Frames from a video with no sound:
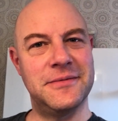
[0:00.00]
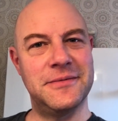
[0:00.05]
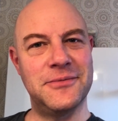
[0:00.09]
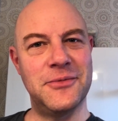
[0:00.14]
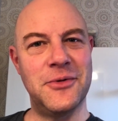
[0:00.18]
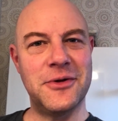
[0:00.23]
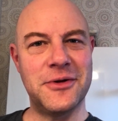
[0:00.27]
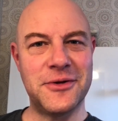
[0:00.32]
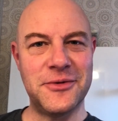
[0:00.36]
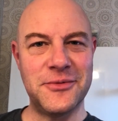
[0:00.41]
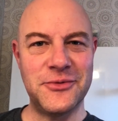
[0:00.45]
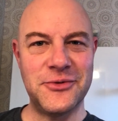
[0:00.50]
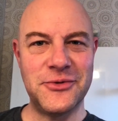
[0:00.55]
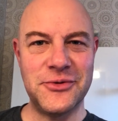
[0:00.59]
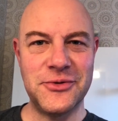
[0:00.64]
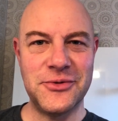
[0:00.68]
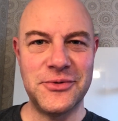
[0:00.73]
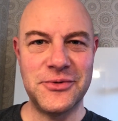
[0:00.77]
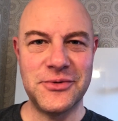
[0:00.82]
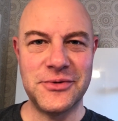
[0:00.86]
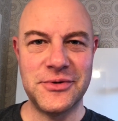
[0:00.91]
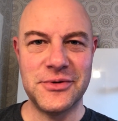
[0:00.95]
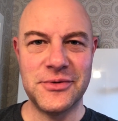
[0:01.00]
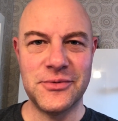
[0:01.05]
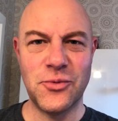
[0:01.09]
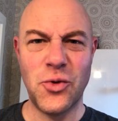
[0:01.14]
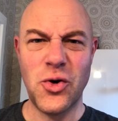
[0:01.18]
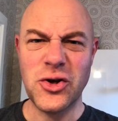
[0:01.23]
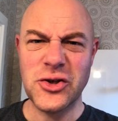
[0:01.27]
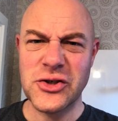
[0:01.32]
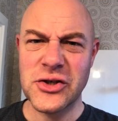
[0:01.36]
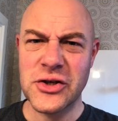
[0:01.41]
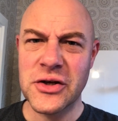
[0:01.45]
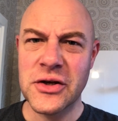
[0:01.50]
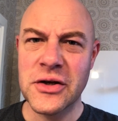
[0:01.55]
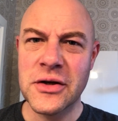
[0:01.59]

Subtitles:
Welcome to... What?